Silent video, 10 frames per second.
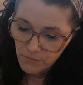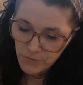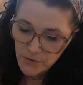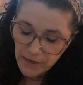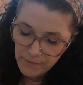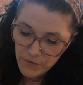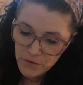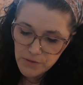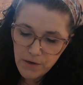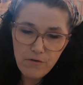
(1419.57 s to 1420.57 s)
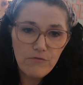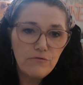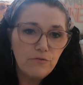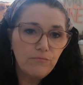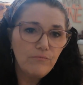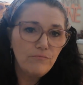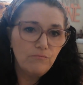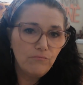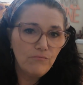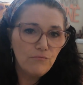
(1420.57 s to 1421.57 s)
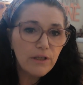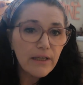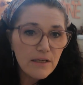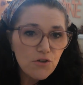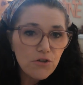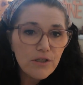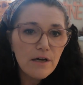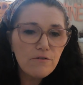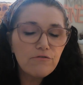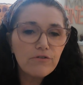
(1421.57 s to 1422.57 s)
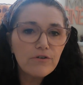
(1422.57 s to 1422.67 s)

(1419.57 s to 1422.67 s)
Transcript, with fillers: forgive yourself, release yourself,